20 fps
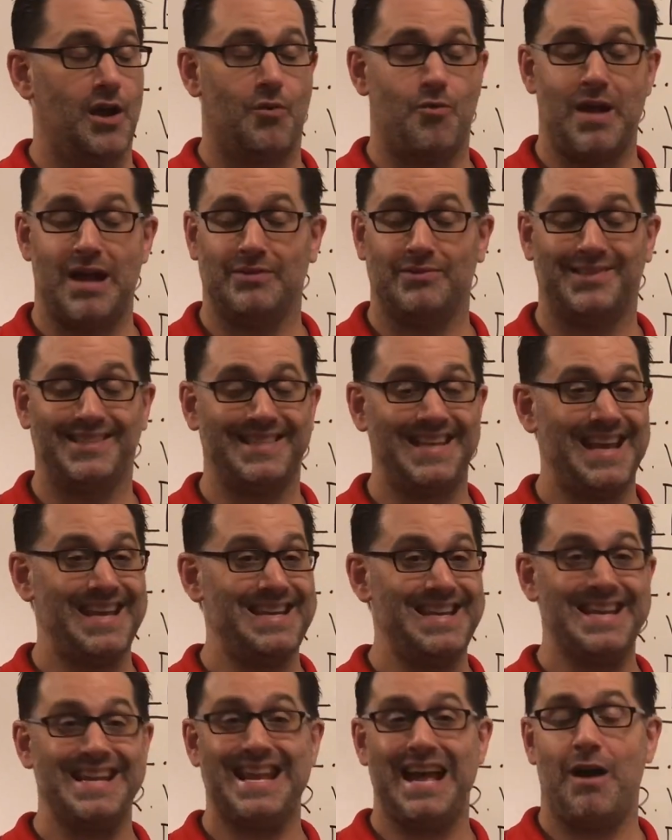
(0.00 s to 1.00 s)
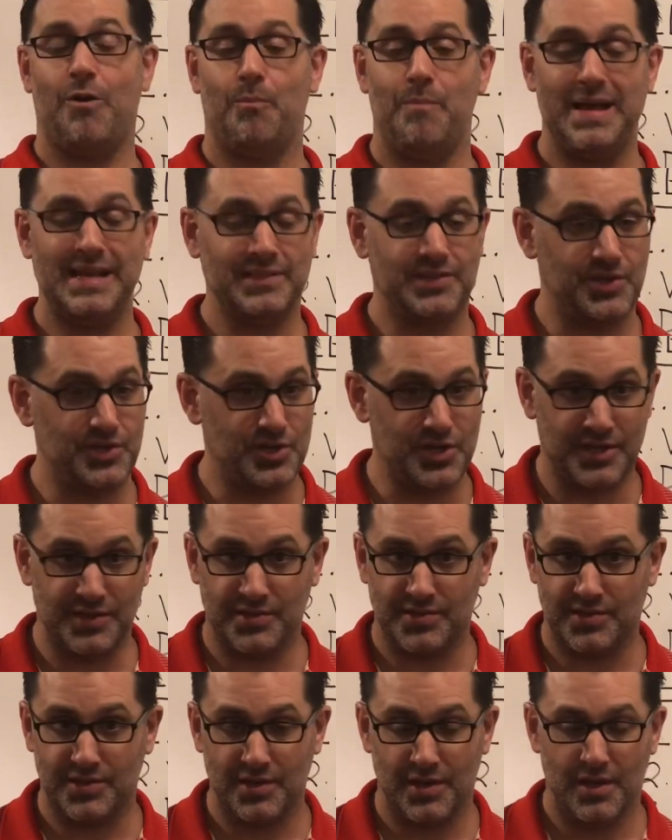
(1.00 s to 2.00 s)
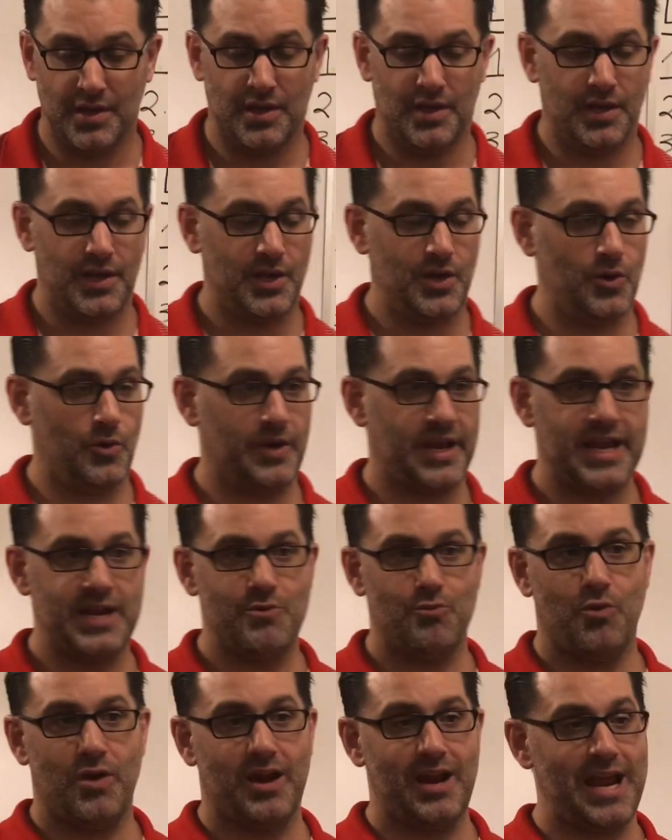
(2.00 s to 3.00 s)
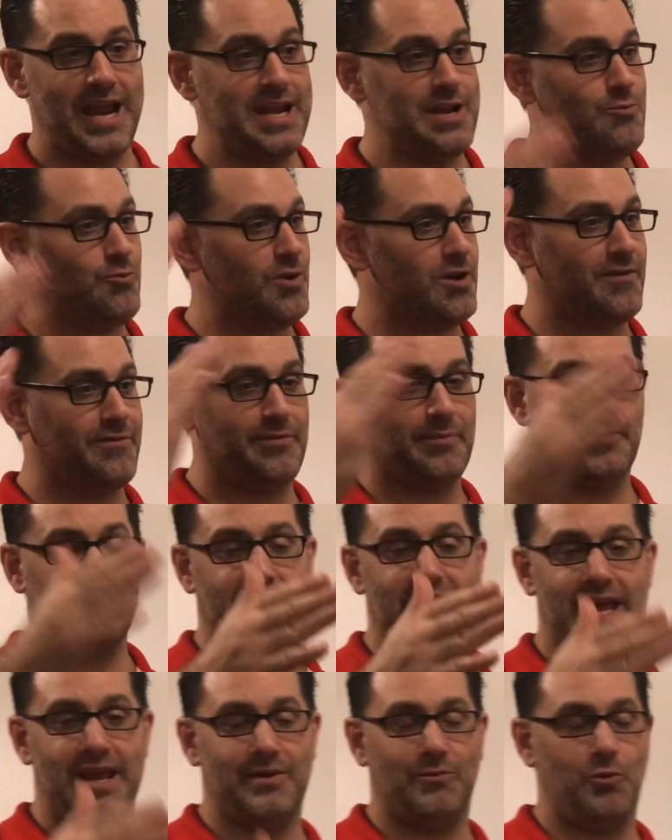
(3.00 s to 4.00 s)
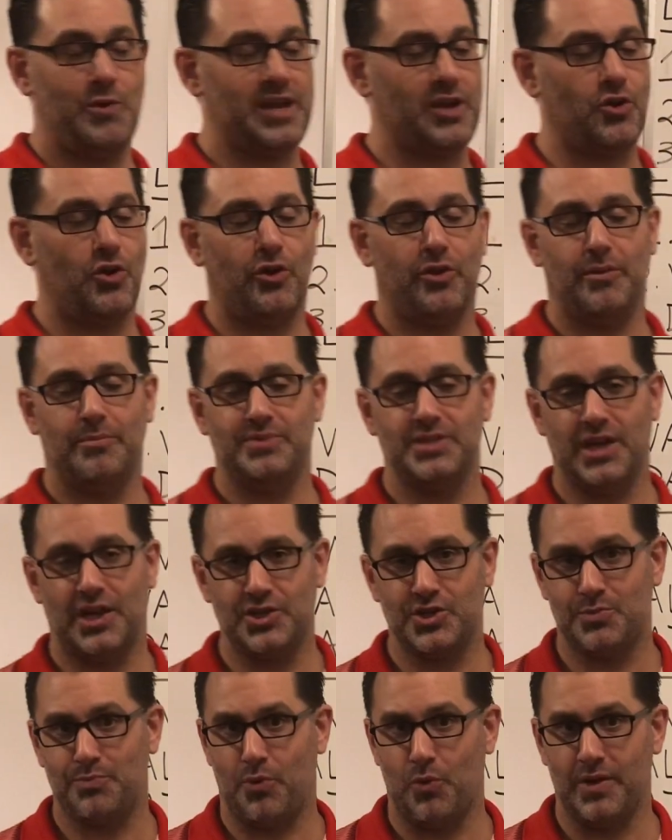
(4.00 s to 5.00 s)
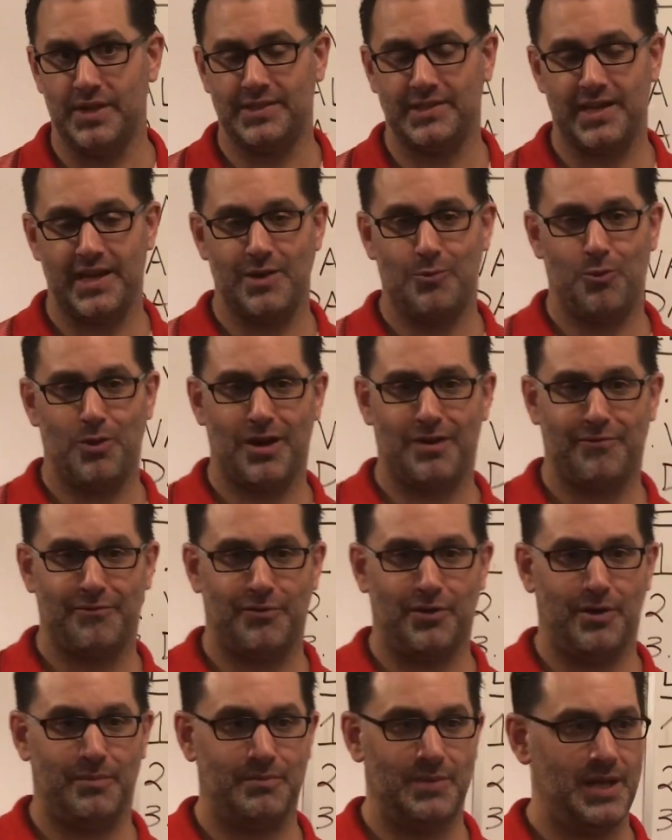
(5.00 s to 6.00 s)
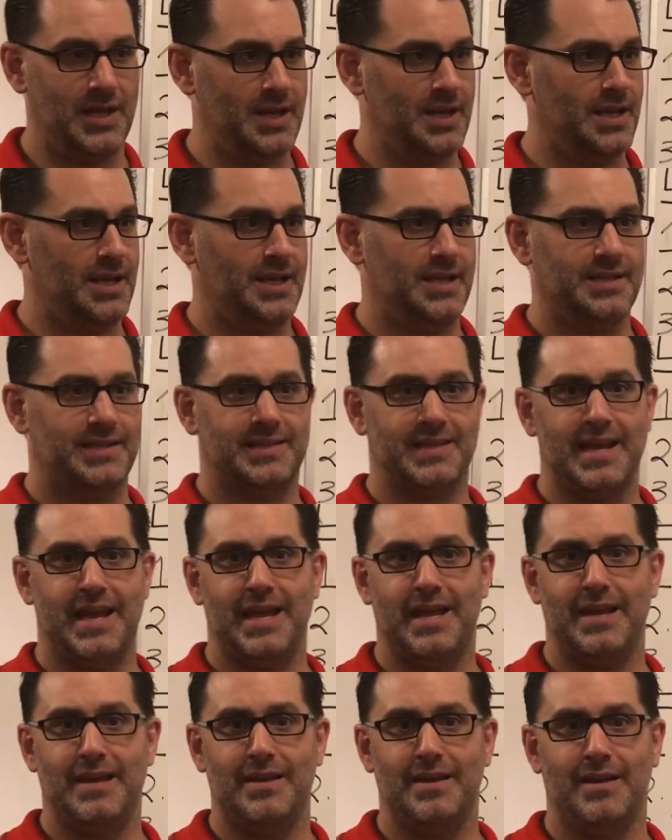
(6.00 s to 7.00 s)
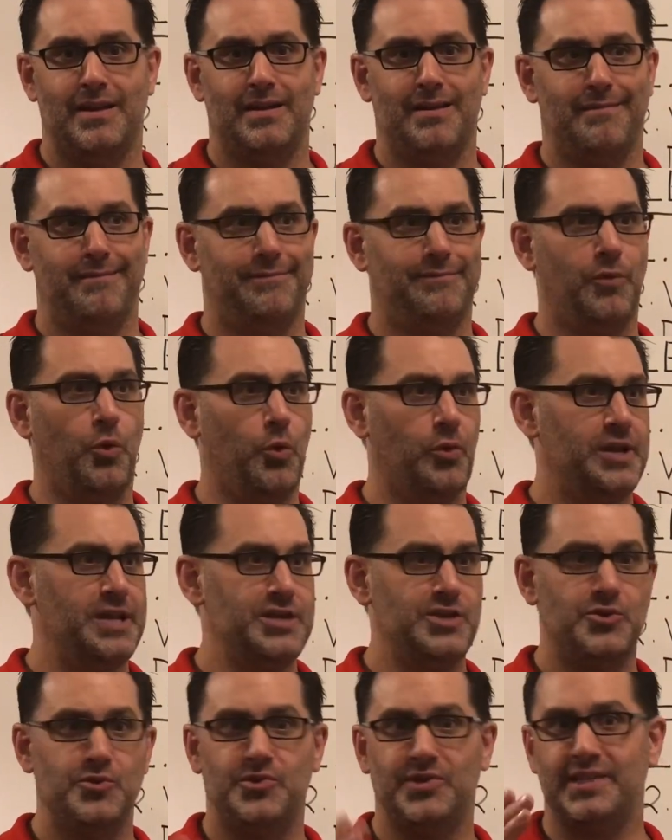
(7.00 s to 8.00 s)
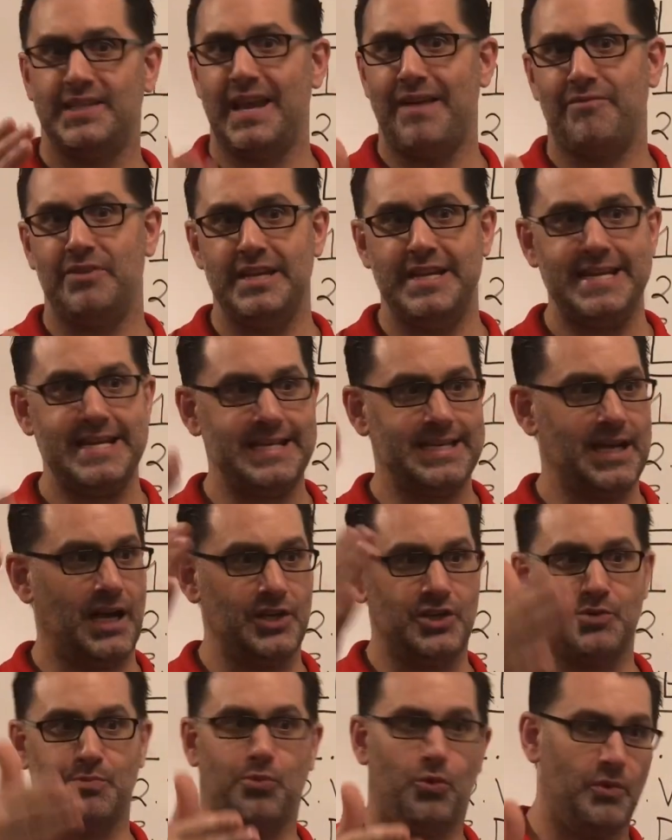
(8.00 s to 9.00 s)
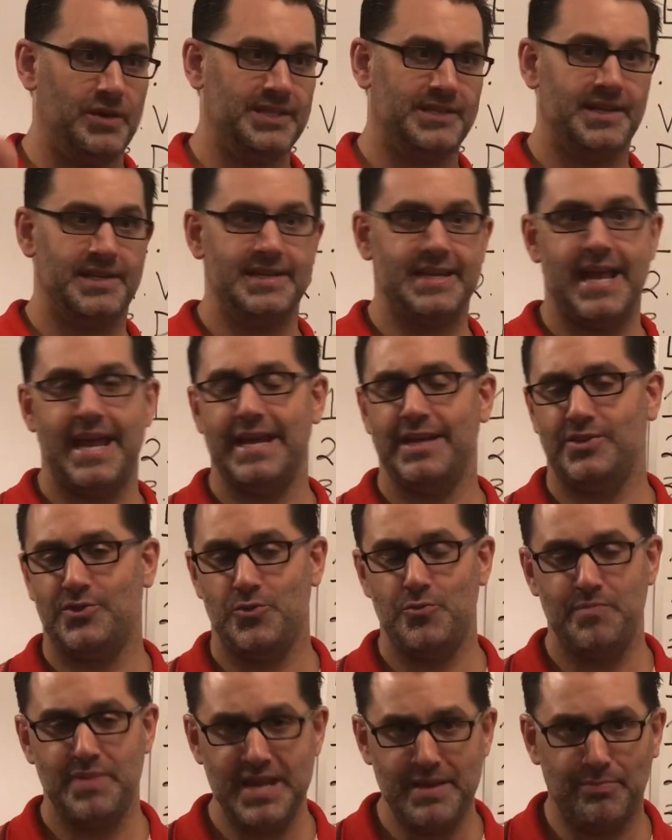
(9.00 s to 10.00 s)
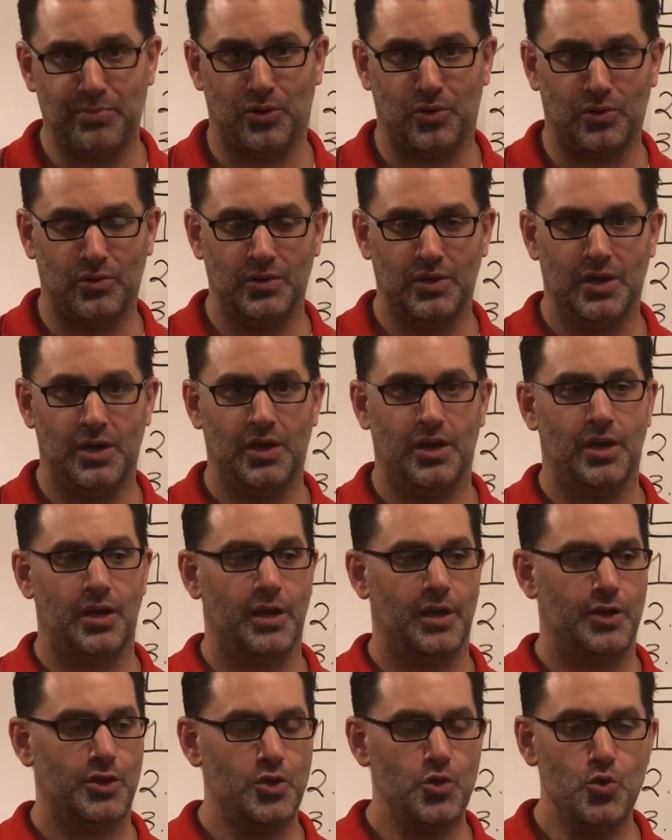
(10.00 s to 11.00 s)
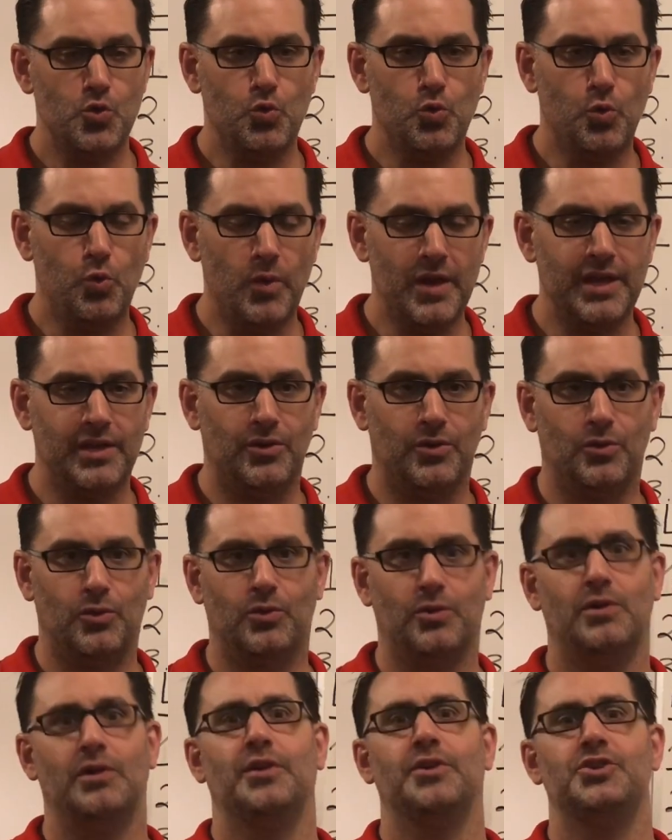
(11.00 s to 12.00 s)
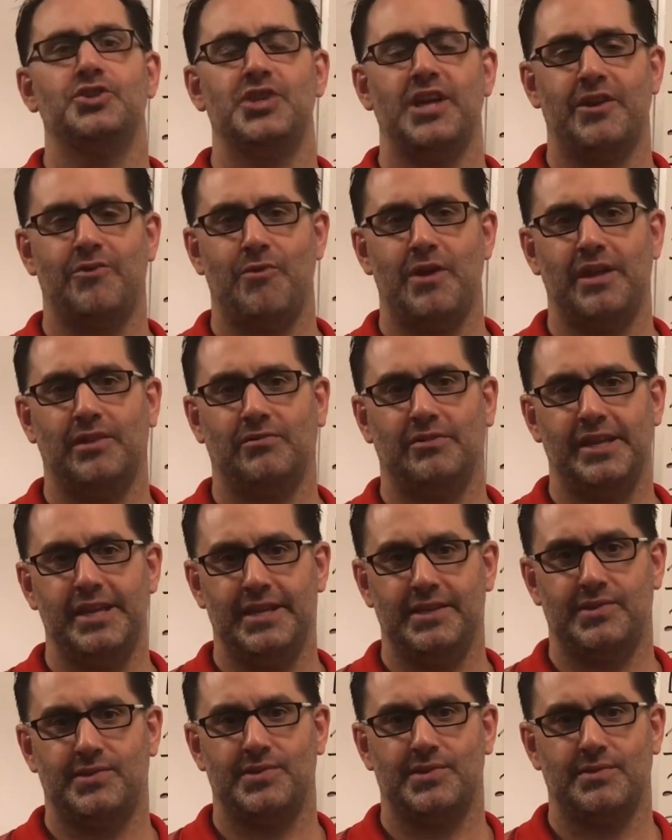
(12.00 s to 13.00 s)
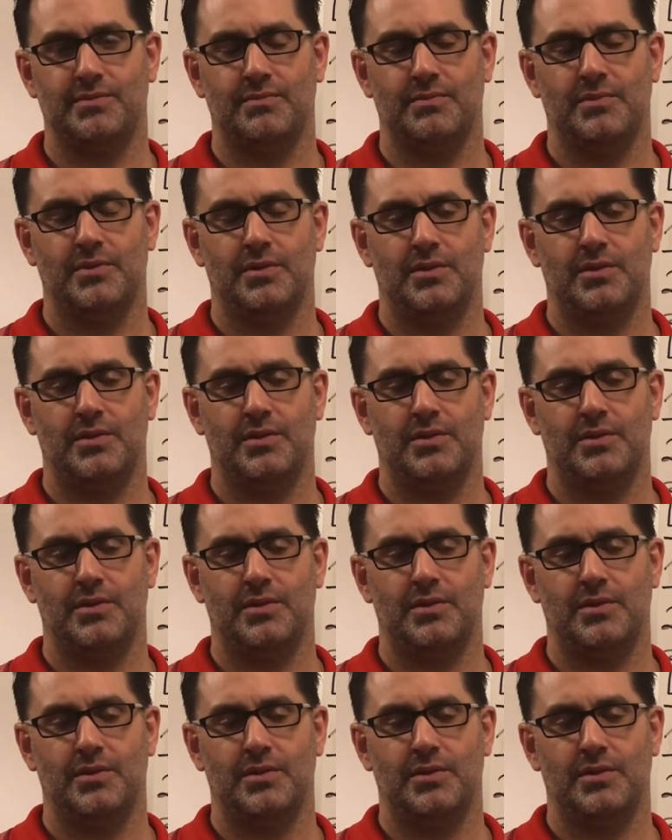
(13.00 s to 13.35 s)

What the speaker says: around sending out messages, you know, anywhere from, again, we call them touch points, anywhere from, say, 40 to 70 touch points a day to people, you will generate leads,